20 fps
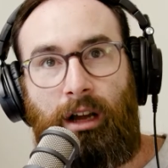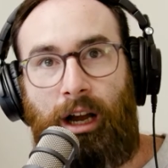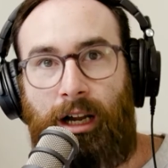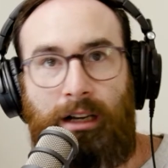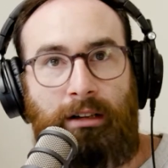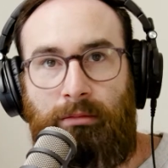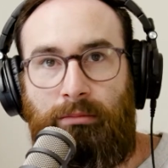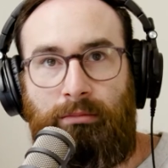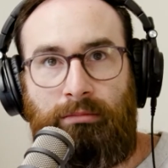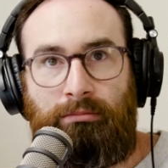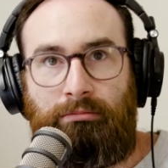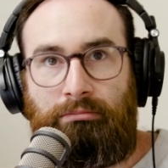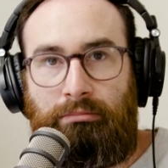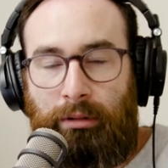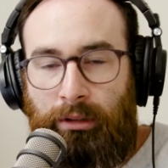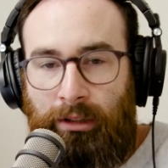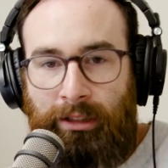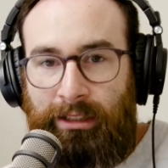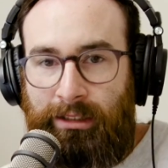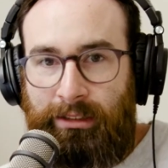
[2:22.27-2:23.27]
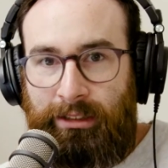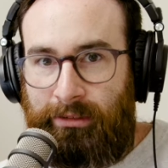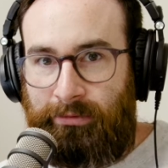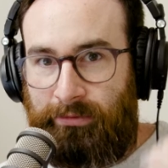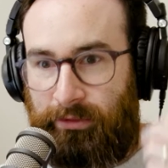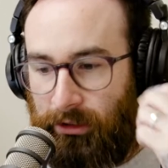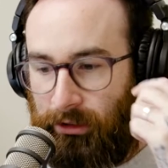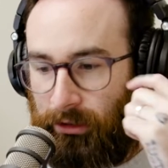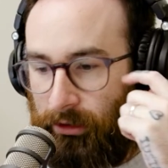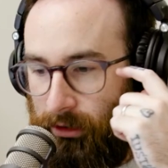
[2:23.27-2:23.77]
I completely
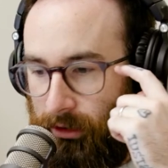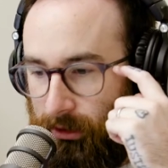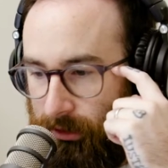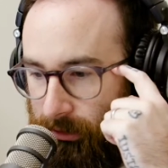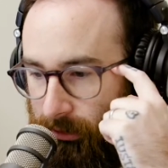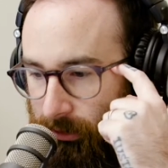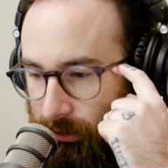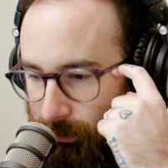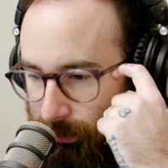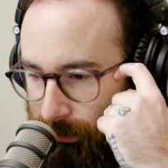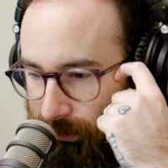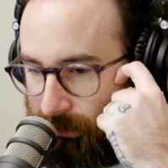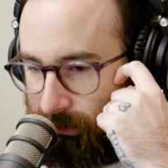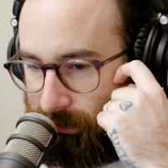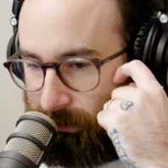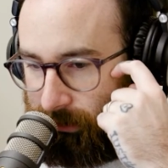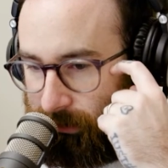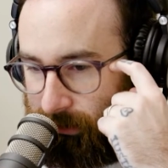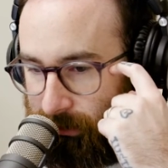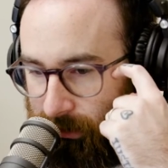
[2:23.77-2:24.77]
forgot, not because,